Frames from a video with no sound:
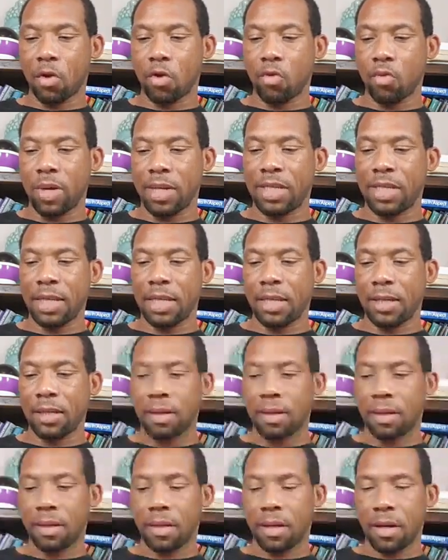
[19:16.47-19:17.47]
rigid,
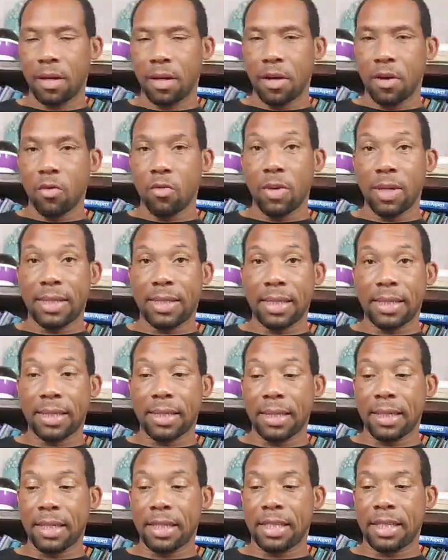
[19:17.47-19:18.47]
resistant to
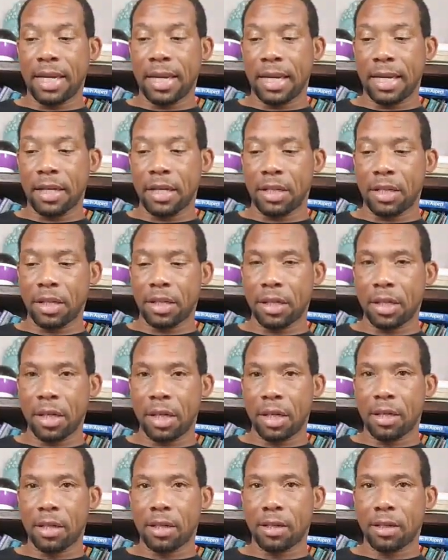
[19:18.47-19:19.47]
change,
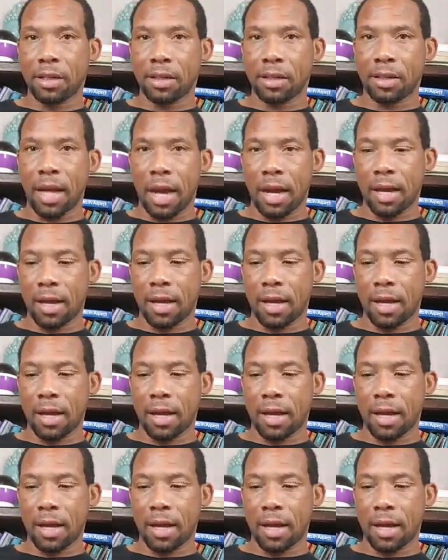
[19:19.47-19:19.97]
stuck,